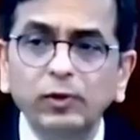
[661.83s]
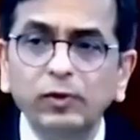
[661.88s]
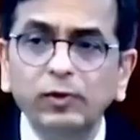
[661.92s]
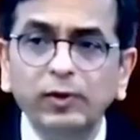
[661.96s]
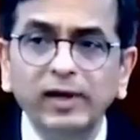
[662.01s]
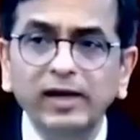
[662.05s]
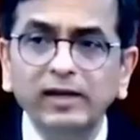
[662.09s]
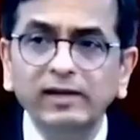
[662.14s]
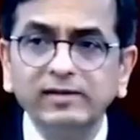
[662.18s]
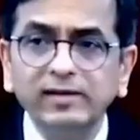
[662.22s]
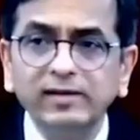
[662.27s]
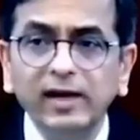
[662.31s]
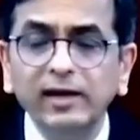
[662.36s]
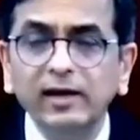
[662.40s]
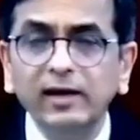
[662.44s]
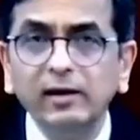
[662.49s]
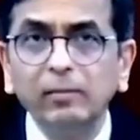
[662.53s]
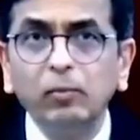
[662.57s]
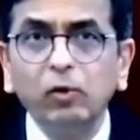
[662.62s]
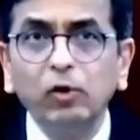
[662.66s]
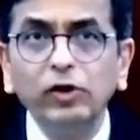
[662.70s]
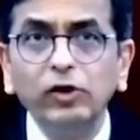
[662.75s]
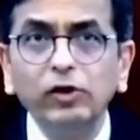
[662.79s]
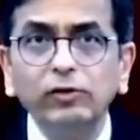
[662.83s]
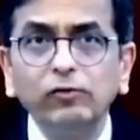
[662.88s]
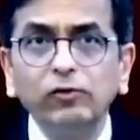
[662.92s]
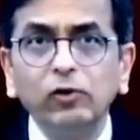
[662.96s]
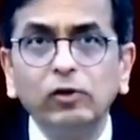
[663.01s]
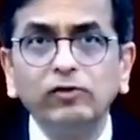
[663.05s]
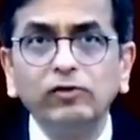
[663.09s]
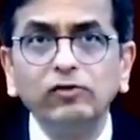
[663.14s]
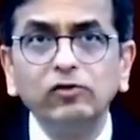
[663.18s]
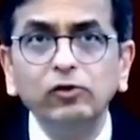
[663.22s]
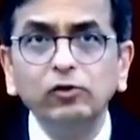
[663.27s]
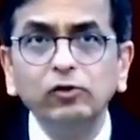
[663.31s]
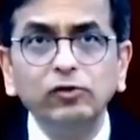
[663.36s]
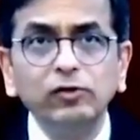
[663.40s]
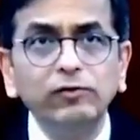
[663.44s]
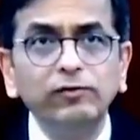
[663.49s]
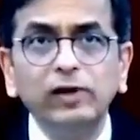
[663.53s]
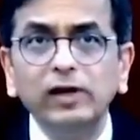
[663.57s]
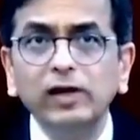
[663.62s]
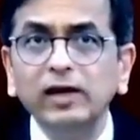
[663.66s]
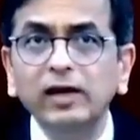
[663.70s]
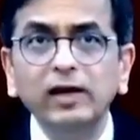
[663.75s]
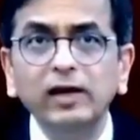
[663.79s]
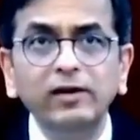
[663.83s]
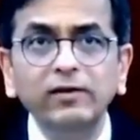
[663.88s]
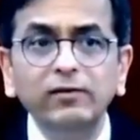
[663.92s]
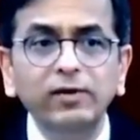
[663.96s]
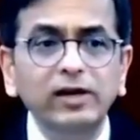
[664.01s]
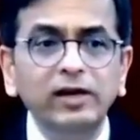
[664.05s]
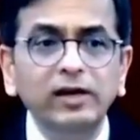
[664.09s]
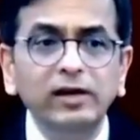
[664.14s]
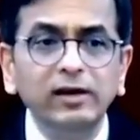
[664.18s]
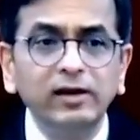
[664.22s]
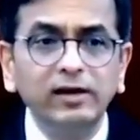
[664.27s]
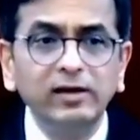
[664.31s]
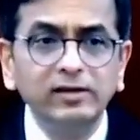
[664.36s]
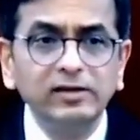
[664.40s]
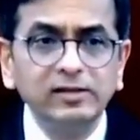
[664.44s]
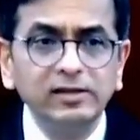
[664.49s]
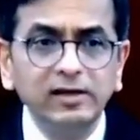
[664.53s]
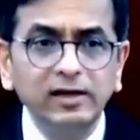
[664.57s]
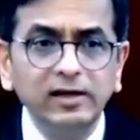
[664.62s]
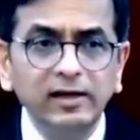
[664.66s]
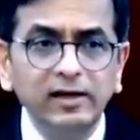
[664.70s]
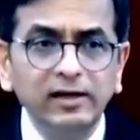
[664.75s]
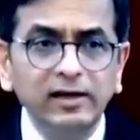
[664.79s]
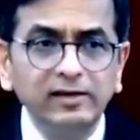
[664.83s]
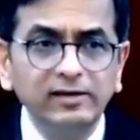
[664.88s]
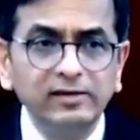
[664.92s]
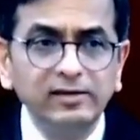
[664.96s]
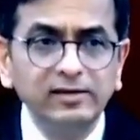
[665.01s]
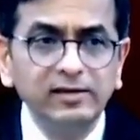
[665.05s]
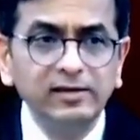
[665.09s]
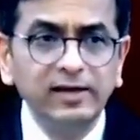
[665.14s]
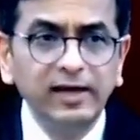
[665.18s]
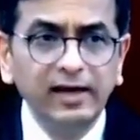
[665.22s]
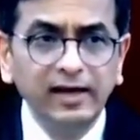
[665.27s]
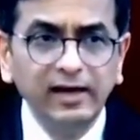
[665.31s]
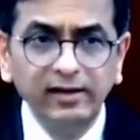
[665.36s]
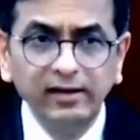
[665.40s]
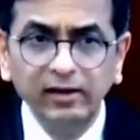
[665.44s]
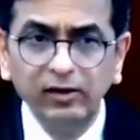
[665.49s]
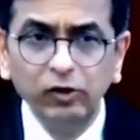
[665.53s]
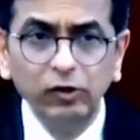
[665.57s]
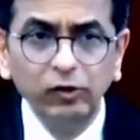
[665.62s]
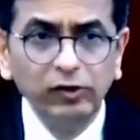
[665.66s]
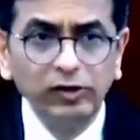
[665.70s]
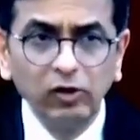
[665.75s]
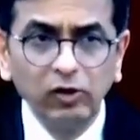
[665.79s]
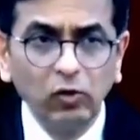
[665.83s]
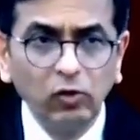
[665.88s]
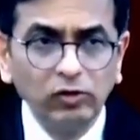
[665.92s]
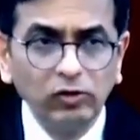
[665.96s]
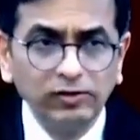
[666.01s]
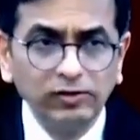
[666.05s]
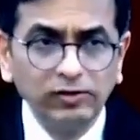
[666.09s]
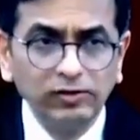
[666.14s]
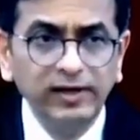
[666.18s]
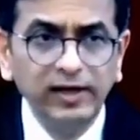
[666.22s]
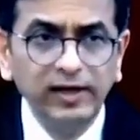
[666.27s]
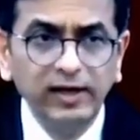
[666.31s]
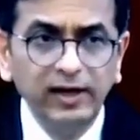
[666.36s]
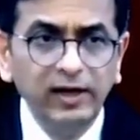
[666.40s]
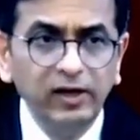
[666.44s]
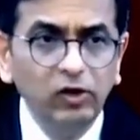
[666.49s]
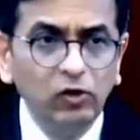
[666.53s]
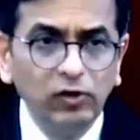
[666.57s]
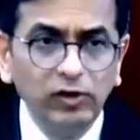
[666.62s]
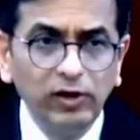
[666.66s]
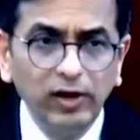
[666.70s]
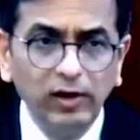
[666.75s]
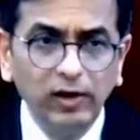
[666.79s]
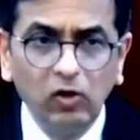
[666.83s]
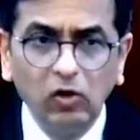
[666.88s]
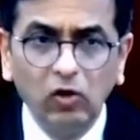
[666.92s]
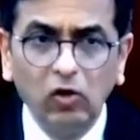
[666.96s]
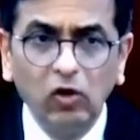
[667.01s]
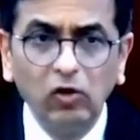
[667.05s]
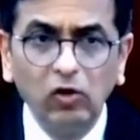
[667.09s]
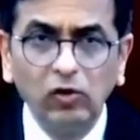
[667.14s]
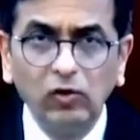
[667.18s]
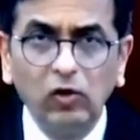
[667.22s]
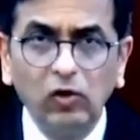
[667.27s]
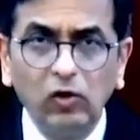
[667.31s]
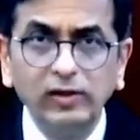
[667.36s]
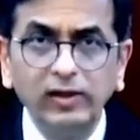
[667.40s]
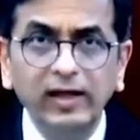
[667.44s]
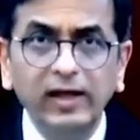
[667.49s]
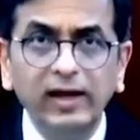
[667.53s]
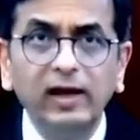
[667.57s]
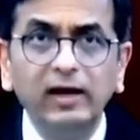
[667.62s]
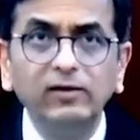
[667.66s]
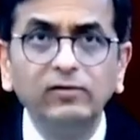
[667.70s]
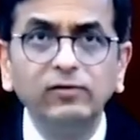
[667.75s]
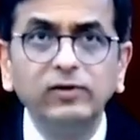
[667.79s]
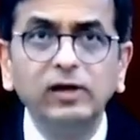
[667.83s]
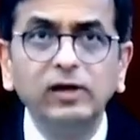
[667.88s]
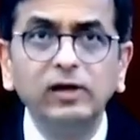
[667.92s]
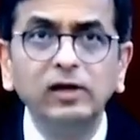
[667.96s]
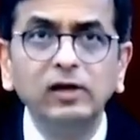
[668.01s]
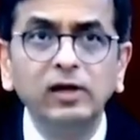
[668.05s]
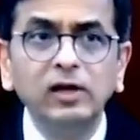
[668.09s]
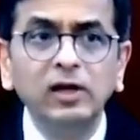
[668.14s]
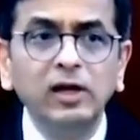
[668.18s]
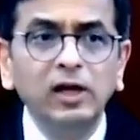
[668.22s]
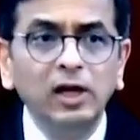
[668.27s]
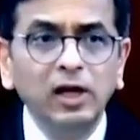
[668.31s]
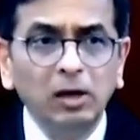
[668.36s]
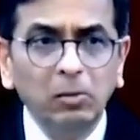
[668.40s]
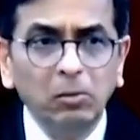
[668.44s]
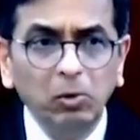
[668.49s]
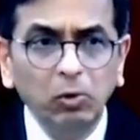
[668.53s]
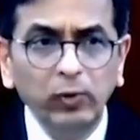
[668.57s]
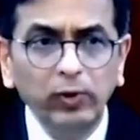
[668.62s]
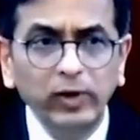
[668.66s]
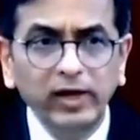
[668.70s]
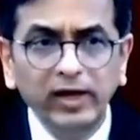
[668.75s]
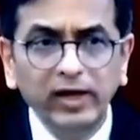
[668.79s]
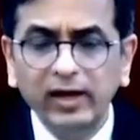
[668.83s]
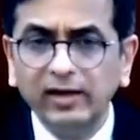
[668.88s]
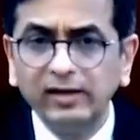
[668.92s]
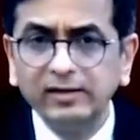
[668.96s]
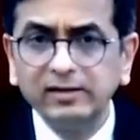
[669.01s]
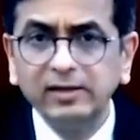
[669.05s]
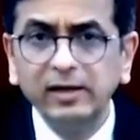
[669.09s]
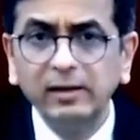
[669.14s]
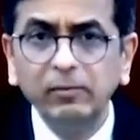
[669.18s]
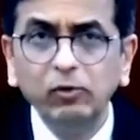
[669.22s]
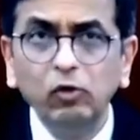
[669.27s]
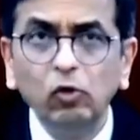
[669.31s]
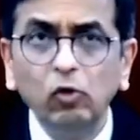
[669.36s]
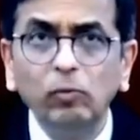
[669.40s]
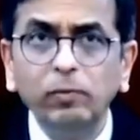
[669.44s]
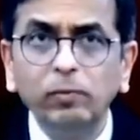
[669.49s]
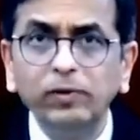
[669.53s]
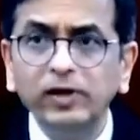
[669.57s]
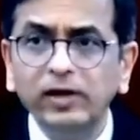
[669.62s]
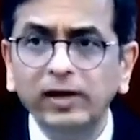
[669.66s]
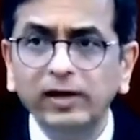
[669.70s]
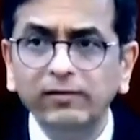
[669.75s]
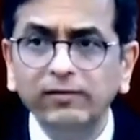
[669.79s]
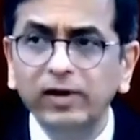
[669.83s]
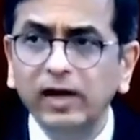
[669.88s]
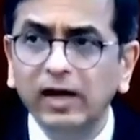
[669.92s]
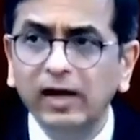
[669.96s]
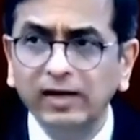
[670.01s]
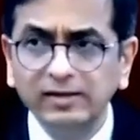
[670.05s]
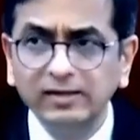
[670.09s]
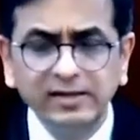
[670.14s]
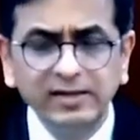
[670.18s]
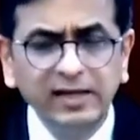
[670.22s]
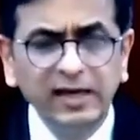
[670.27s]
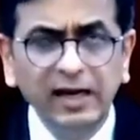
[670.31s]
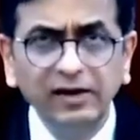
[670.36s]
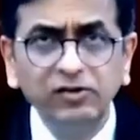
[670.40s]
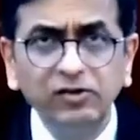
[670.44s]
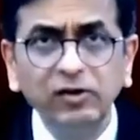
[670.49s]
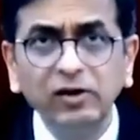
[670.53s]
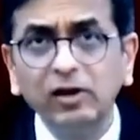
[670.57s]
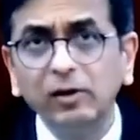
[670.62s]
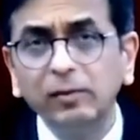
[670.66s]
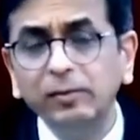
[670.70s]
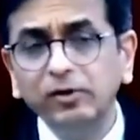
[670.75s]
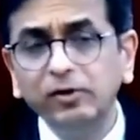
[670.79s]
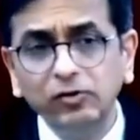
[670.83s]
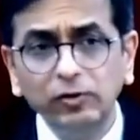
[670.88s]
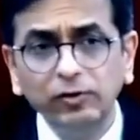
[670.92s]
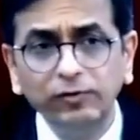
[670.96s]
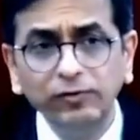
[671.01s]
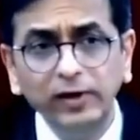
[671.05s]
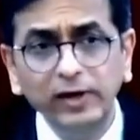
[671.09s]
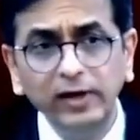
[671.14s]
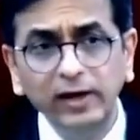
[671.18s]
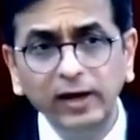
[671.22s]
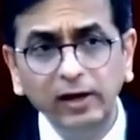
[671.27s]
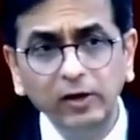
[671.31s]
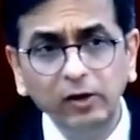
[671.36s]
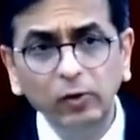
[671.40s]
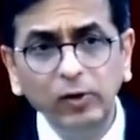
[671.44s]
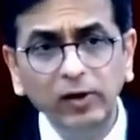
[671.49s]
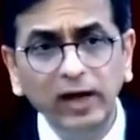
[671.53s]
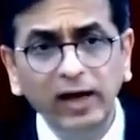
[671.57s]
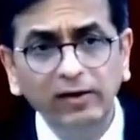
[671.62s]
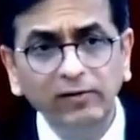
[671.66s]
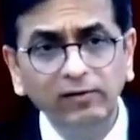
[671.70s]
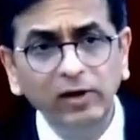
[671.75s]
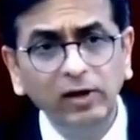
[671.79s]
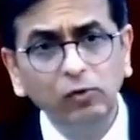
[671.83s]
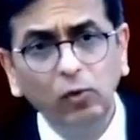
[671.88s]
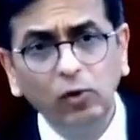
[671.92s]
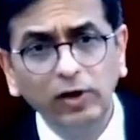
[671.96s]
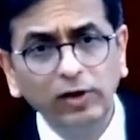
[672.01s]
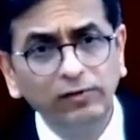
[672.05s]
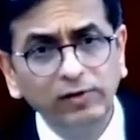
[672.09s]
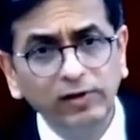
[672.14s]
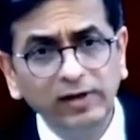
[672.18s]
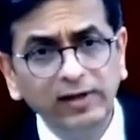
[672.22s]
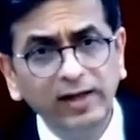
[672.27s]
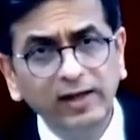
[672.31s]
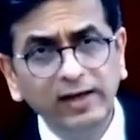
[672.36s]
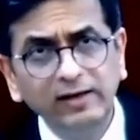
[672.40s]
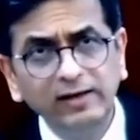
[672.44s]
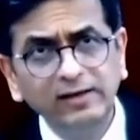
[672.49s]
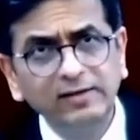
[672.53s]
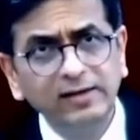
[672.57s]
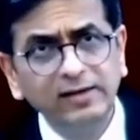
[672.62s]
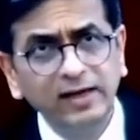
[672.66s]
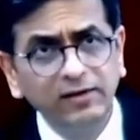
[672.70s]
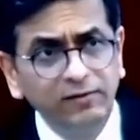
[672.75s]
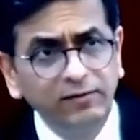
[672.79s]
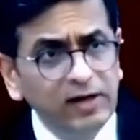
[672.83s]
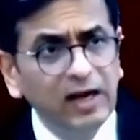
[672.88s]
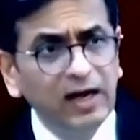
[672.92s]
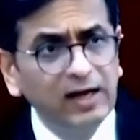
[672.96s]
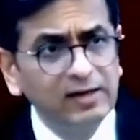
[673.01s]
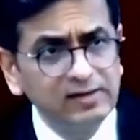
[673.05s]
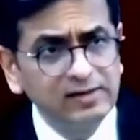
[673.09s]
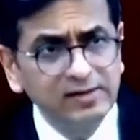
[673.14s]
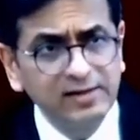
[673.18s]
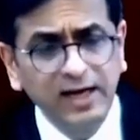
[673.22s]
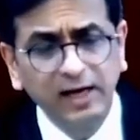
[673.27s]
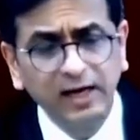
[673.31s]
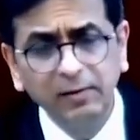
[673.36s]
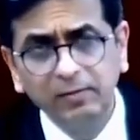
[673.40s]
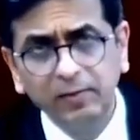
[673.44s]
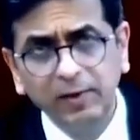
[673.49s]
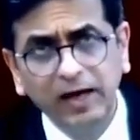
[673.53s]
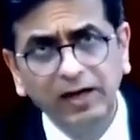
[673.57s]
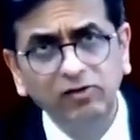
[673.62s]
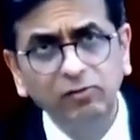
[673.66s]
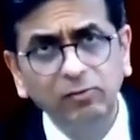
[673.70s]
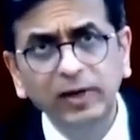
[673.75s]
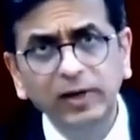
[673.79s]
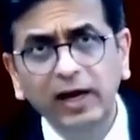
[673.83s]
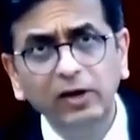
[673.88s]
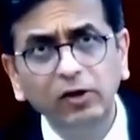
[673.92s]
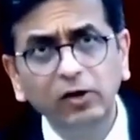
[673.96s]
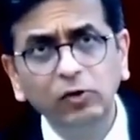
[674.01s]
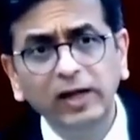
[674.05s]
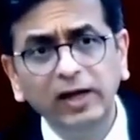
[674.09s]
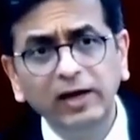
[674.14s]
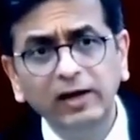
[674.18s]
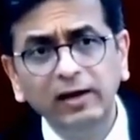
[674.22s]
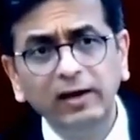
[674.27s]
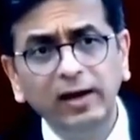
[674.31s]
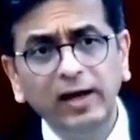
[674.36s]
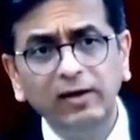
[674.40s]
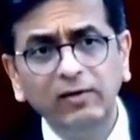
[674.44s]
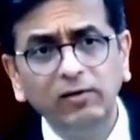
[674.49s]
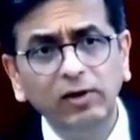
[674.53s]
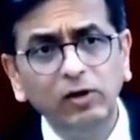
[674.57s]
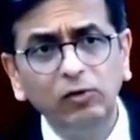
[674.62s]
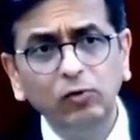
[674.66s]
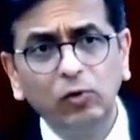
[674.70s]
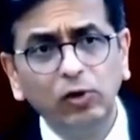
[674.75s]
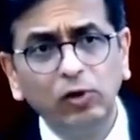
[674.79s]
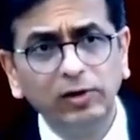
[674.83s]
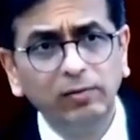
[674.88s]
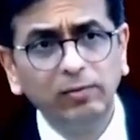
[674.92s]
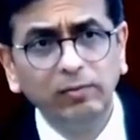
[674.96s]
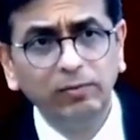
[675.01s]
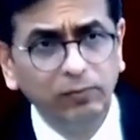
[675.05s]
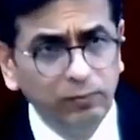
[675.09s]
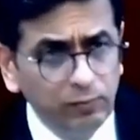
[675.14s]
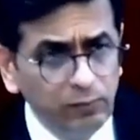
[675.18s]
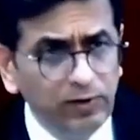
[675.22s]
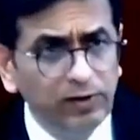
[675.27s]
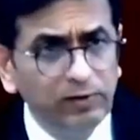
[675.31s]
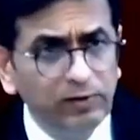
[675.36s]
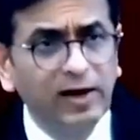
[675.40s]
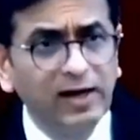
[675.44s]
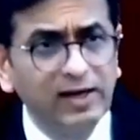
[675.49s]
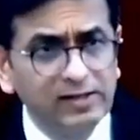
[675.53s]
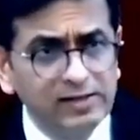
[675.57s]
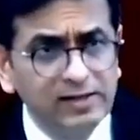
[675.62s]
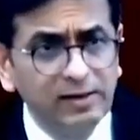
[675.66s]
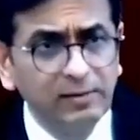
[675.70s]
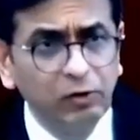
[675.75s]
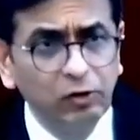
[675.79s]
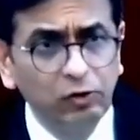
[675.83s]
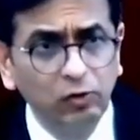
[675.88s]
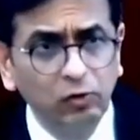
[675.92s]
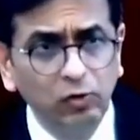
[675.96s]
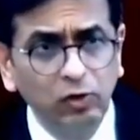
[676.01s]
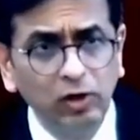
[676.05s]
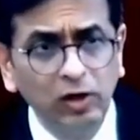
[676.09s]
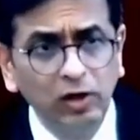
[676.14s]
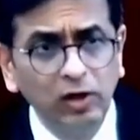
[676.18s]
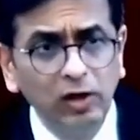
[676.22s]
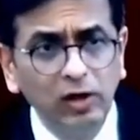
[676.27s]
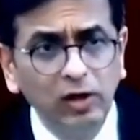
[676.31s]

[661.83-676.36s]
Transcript: we were deciding a point of constitutional validity, we didn't consider it necessary either during the course of the hearing or thereafter. So we can ask them to open it, and we'll ask the Election Commission of India to divulge whatever there is, and we'll ask SBI to then divulge what we have asked them to do.